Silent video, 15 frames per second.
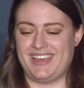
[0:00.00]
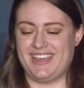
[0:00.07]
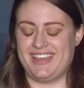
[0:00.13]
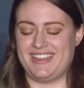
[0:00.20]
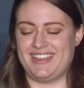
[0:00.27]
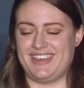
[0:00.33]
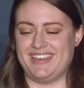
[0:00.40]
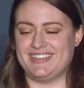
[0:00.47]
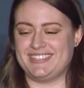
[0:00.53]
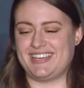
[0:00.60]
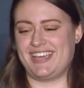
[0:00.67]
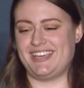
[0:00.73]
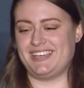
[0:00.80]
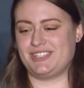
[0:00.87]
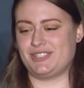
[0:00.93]
it
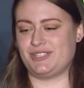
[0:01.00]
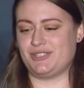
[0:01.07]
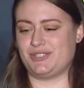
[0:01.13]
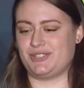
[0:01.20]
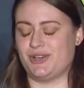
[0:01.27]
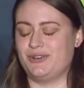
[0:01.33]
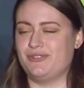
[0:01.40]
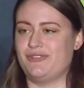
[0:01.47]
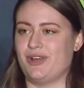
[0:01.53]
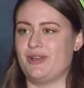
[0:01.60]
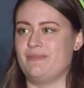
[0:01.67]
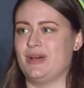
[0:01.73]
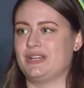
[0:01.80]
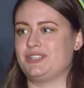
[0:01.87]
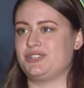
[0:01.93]
takes so very
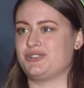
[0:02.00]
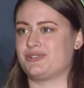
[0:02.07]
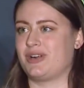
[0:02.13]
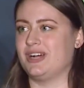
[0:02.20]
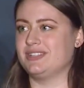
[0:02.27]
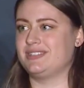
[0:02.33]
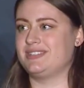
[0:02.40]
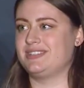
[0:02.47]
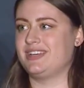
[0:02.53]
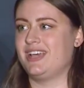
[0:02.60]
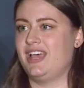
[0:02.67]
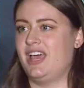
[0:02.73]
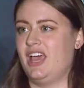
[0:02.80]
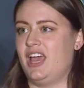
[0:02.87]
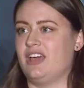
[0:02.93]
much trust
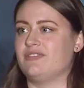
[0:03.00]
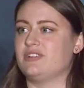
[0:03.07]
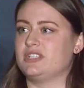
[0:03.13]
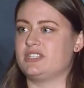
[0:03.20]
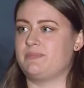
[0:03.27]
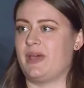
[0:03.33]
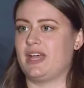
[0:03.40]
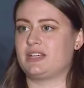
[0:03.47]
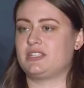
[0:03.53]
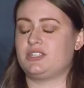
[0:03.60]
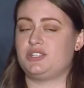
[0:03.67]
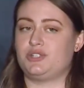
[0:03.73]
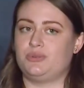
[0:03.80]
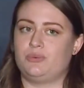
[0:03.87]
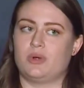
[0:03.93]
and respect
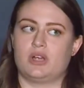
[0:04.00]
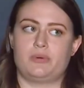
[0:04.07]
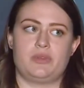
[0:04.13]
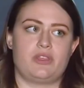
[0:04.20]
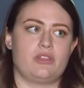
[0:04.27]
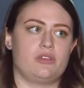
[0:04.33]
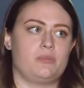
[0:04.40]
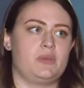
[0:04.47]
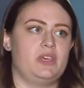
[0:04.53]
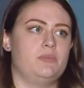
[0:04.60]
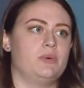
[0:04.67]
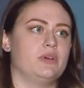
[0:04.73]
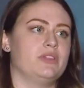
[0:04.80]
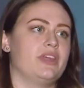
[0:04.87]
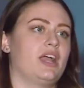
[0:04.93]
to work with other
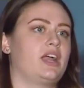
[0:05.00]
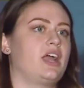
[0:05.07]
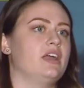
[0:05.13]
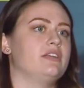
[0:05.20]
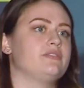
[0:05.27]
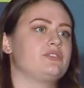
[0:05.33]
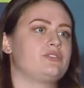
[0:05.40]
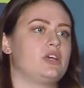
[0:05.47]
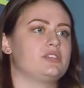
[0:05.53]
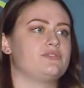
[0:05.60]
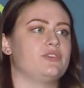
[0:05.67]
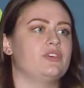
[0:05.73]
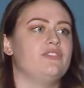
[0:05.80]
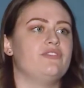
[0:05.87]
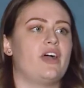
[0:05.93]
people in that kind of
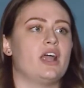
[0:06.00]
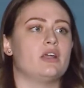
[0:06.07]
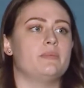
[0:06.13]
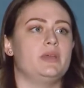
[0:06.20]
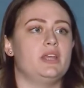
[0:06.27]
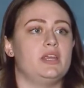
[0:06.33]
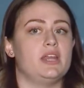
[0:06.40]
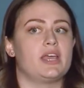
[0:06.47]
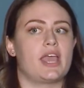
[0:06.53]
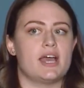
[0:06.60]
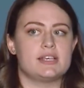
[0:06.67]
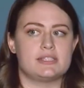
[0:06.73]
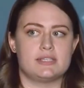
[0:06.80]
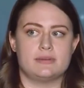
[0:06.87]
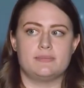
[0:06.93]
stressful environment. And at
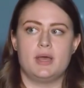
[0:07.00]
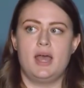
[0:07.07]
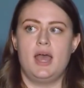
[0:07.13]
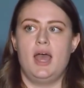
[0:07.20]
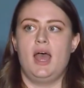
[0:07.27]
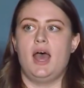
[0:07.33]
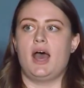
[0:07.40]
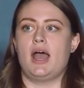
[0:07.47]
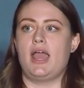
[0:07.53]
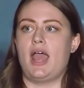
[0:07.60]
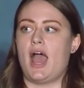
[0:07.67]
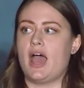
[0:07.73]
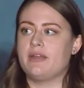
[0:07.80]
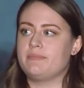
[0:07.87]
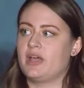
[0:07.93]
Kesem, I
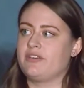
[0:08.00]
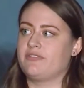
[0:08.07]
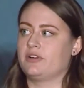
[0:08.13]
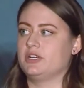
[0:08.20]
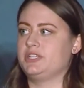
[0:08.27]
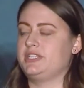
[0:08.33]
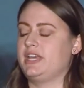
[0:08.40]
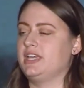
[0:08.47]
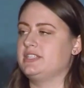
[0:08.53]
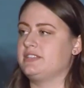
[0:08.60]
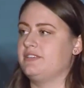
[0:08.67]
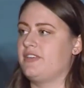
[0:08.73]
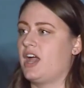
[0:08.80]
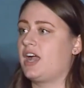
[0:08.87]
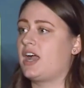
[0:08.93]
had my first taste
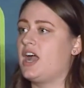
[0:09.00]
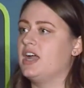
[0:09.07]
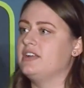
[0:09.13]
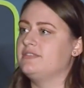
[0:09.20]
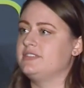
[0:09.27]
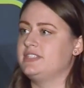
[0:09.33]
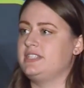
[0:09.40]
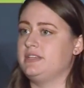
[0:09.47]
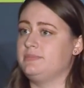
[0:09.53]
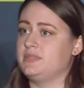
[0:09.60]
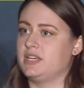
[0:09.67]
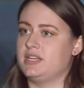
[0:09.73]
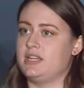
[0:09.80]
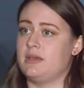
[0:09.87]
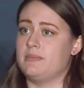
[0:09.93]
of that kind of a team
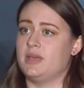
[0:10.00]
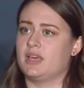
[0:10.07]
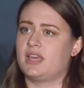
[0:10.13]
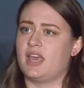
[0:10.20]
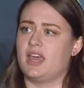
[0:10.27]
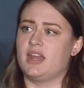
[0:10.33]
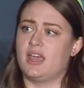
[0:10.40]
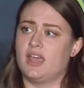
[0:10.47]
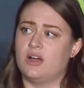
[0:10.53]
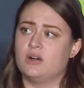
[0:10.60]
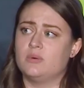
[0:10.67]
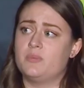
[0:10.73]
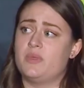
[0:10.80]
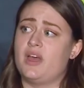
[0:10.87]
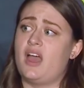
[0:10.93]
dynamic, and I
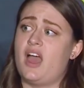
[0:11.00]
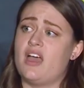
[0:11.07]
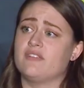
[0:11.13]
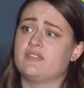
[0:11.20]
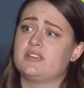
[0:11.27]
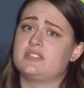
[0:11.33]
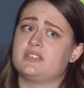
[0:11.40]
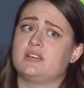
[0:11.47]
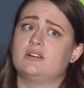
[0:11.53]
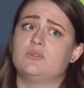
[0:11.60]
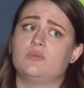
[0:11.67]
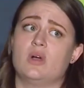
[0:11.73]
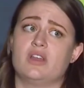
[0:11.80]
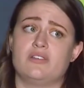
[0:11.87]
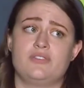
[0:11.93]
hope that every single
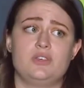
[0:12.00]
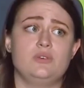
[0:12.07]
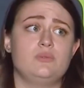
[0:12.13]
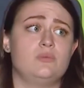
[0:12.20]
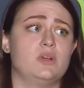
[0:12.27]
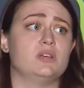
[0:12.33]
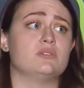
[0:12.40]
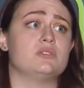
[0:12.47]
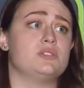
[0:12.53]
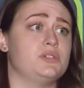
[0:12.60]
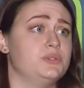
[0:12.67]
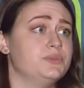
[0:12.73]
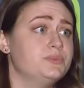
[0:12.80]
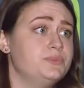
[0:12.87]
one of you will too.